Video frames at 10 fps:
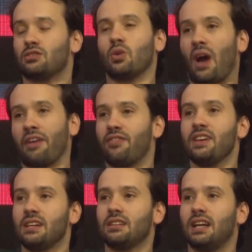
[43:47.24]
I
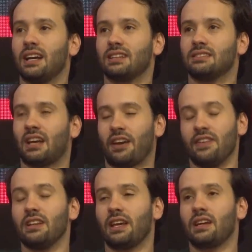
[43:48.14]
think
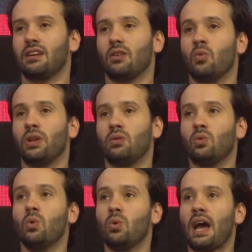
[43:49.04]
like we
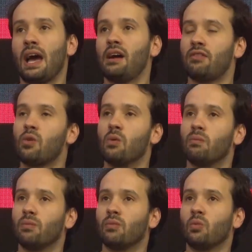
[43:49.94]
do have
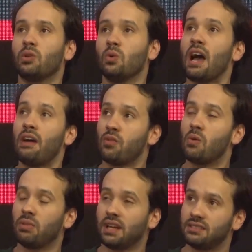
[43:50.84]

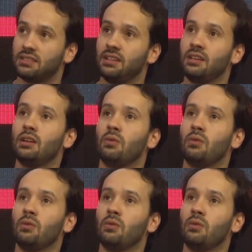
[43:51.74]
complexity.